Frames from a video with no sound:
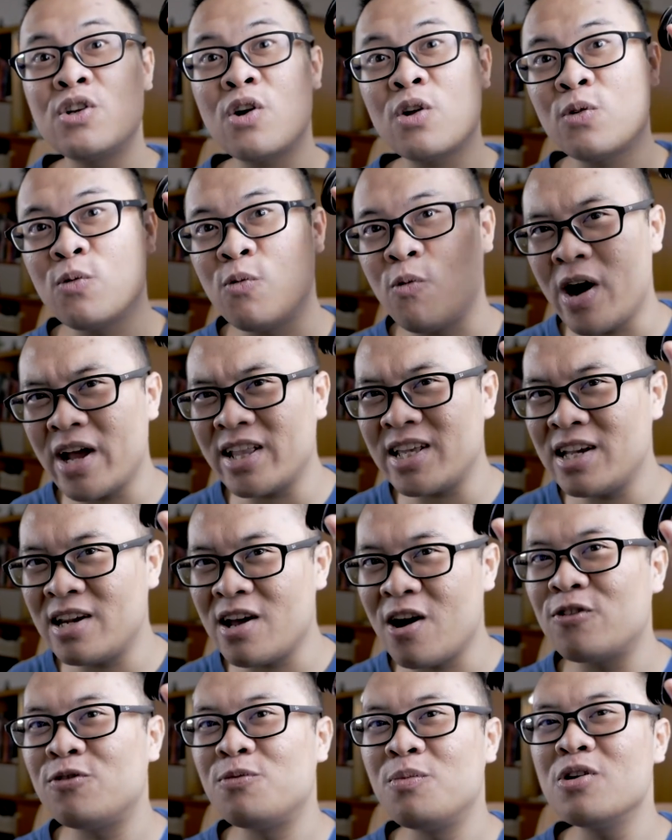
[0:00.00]
not wide
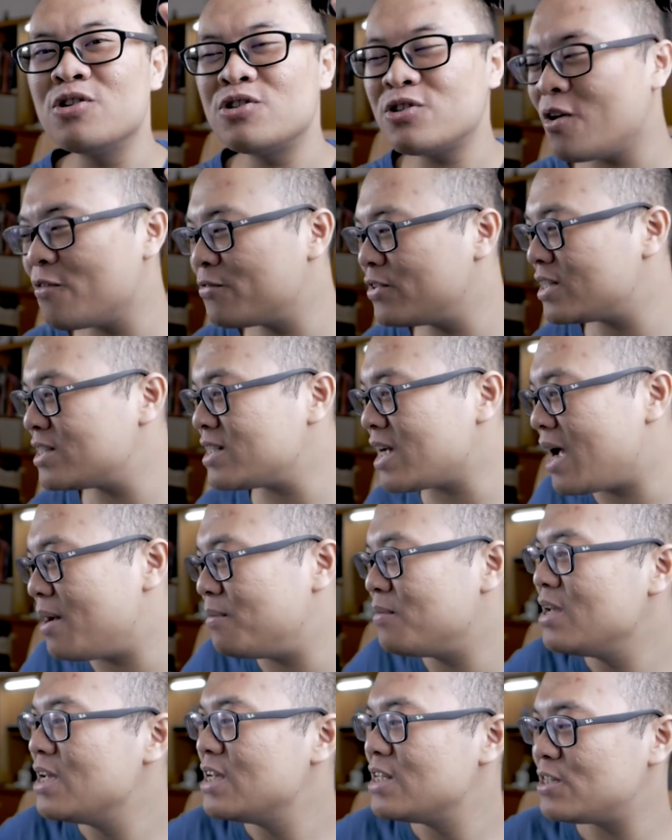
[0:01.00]
enough most of the
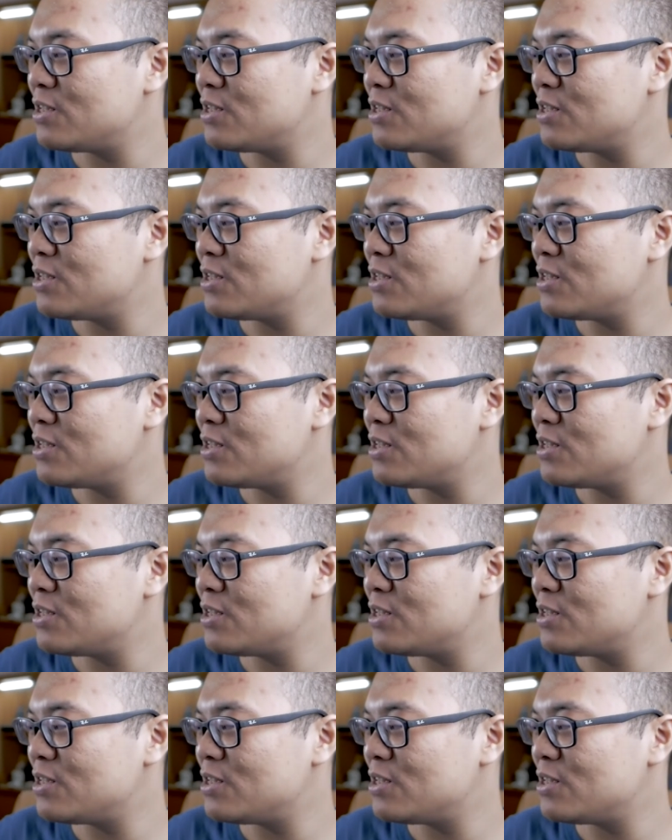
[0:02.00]
time.